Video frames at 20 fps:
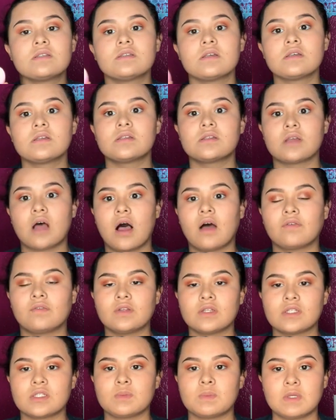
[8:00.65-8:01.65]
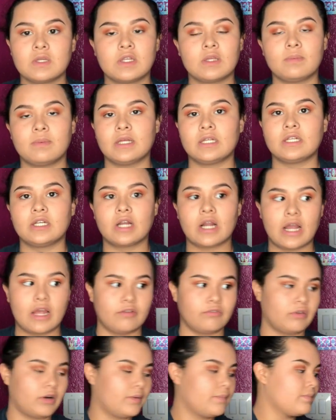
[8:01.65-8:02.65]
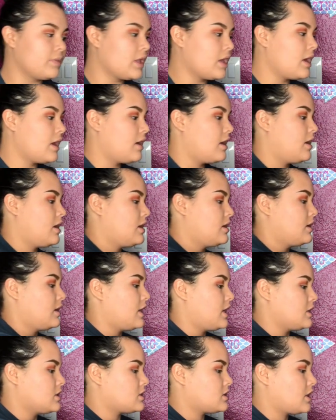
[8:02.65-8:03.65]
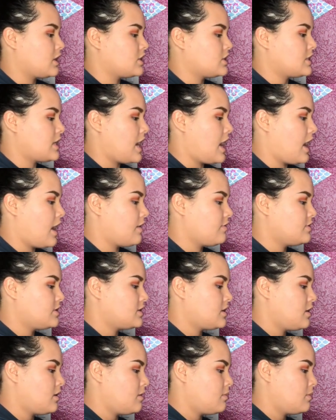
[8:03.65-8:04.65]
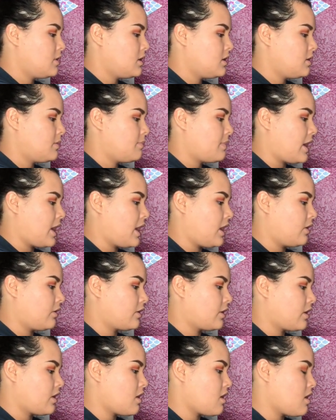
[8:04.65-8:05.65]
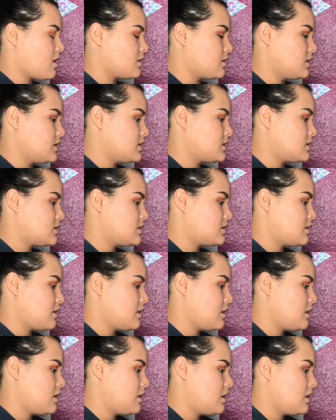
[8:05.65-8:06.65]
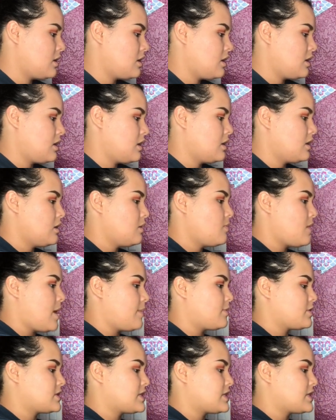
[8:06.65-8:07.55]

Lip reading: is the softest beauty blender ever. And so I just have some powder on this paper